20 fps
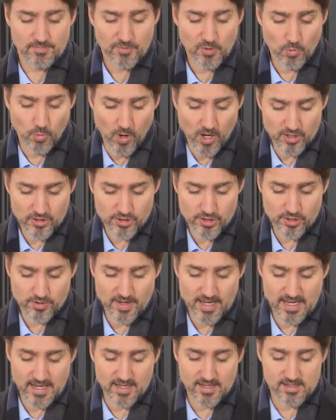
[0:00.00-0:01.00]
Wash your
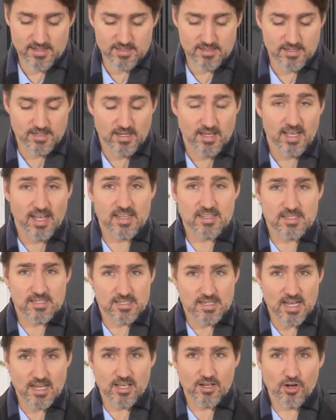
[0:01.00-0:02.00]
hands and
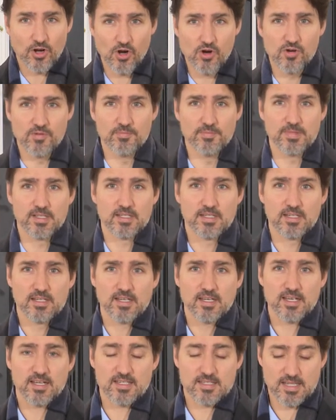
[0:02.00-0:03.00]
stay at home,
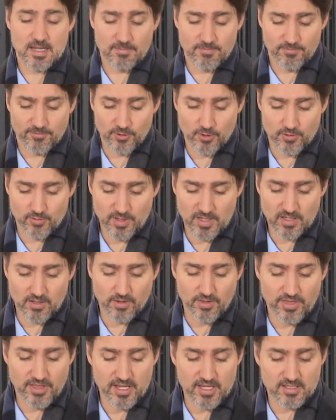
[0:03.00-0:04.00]
except for
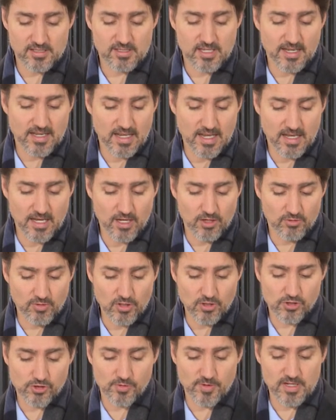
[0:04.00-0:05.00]
critical things like getting
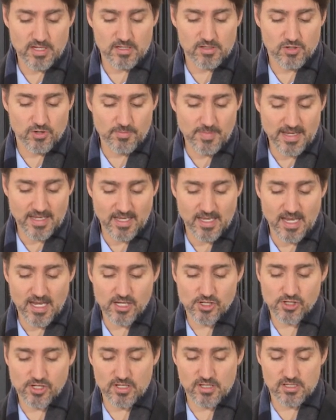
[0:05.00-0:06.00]
groceries or
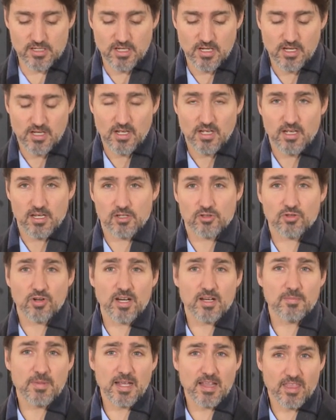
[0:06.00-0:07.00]
medications, and
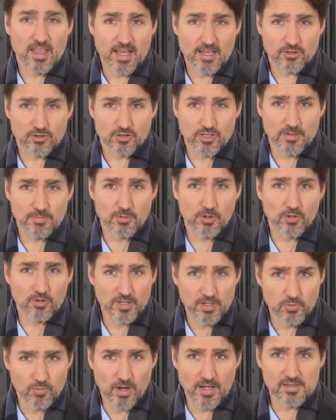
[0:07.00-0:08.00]
try to make that trip
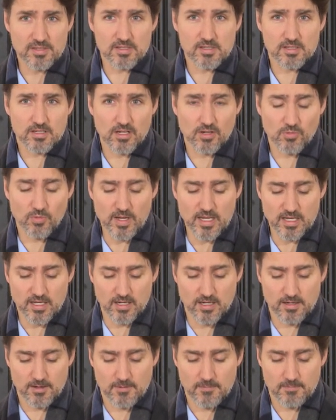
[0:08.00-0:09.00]
only once a
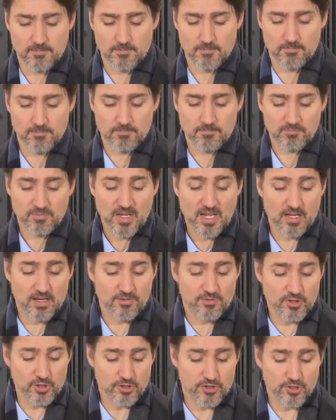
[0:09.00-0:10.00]
week. And
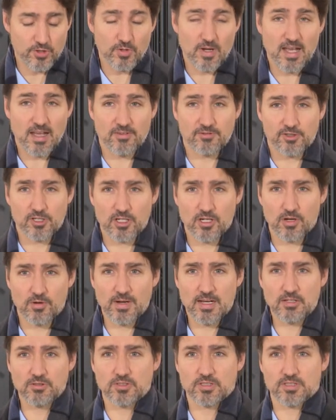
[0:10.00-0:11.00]
if you do have to
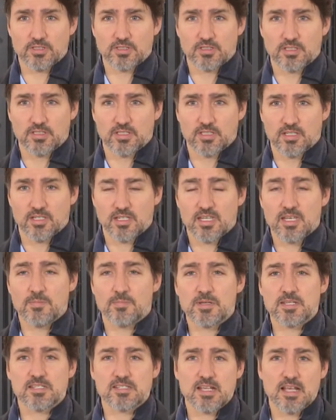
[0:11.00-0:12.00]
go out,
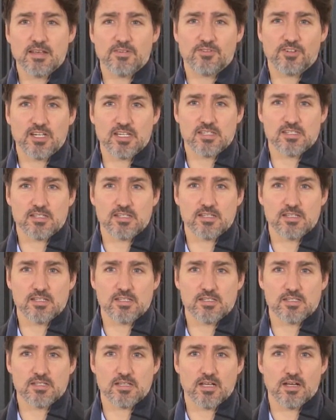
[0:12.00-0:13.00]
keep a safe
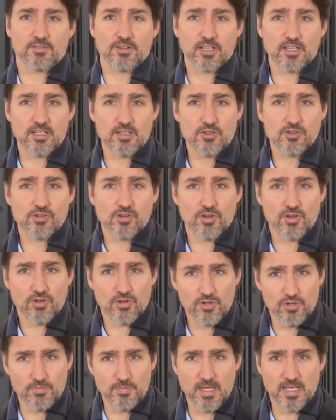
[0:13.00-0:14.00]
distance of at least
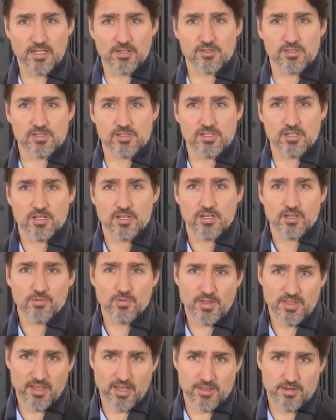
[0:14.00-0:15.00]
2 meters
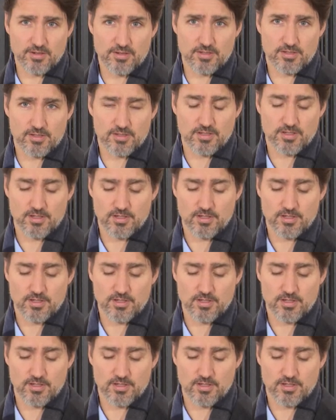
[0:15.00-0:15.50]
with others.